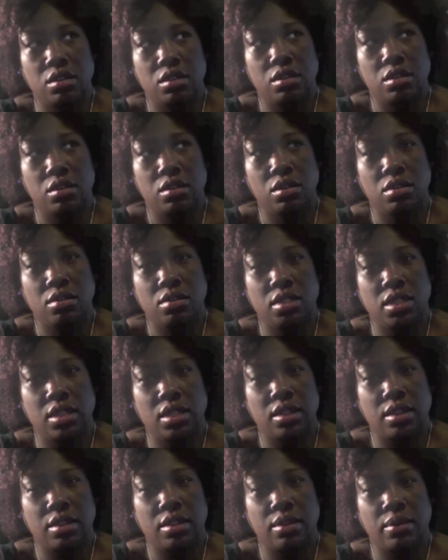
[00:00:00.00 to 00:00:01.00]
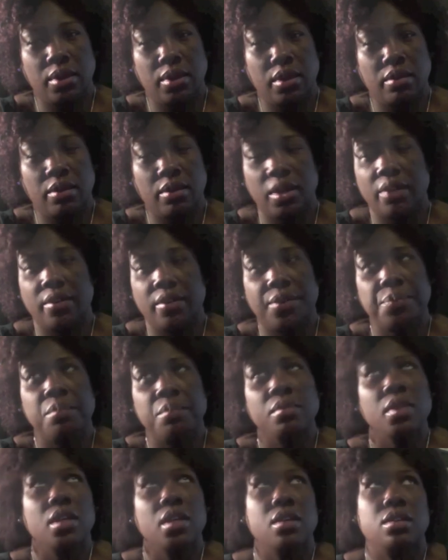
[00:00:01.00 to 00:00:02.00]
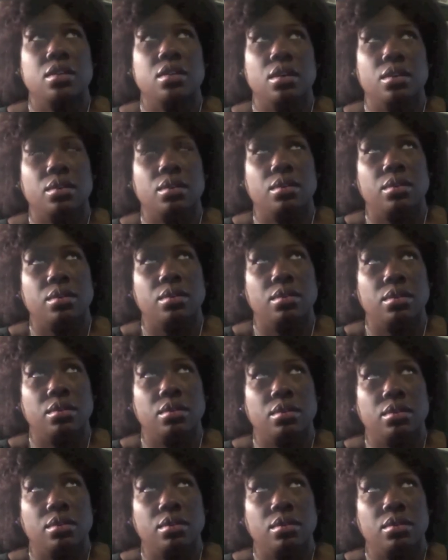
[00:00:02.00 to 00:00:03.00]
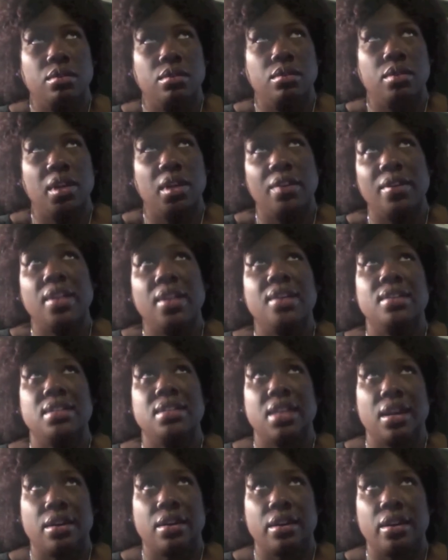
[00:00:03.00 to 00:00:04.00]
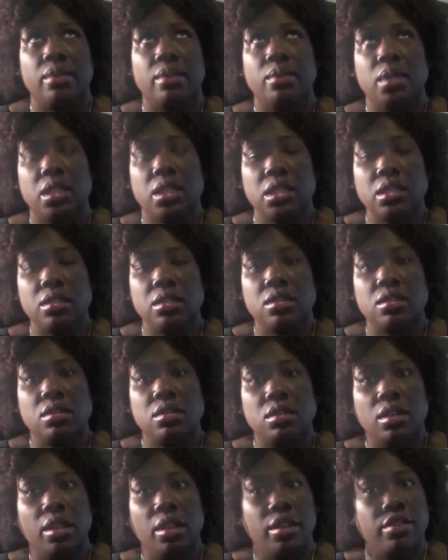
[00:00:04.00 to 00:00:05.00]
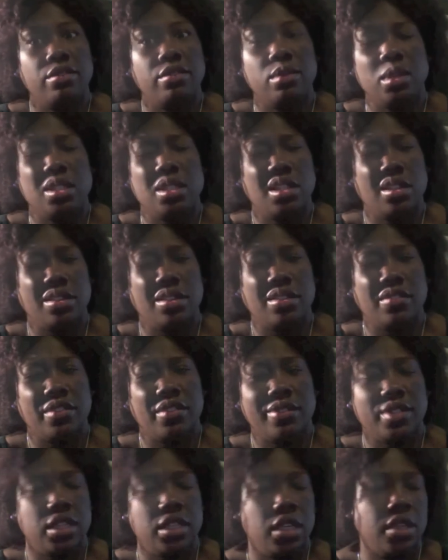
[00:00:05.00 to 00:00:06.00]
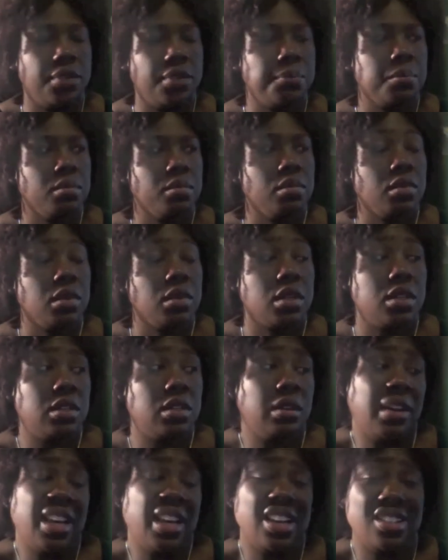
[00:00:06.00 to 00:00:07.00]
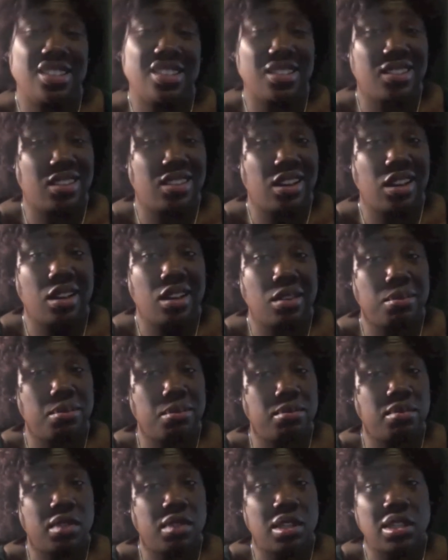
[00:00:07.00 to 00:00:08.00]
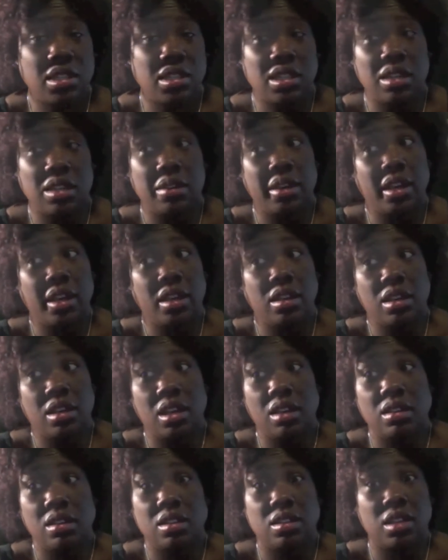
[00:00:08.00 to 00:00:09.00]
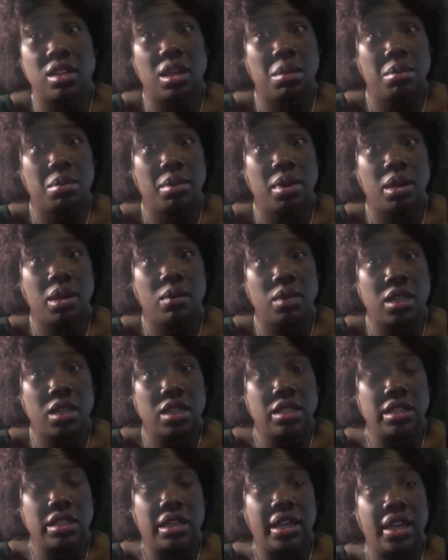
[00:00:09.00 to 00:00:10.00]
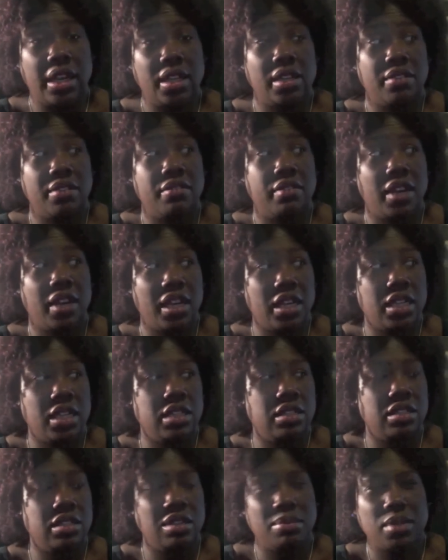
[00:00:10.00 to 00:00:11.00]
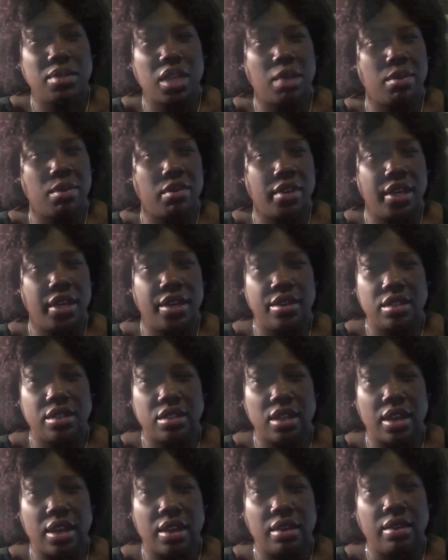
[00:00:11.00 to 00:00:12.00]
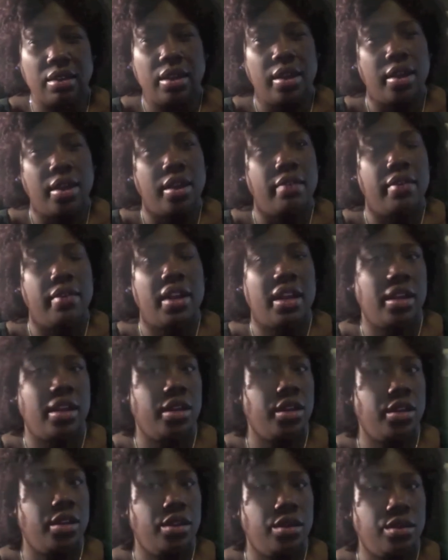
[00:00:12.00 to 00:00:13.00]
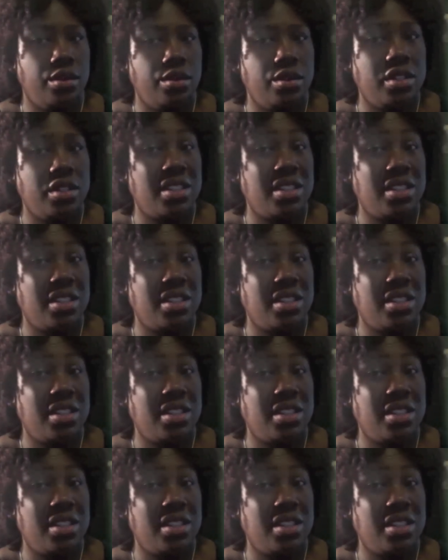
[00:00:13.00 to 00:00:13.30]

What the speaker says: or was that the other way or whatever? So whatever that Saturday was, either the 14th or the 15th. So I had to stop. I was like, okay, I had to stop where I was and I had to find some type of a hairstyle that I could use to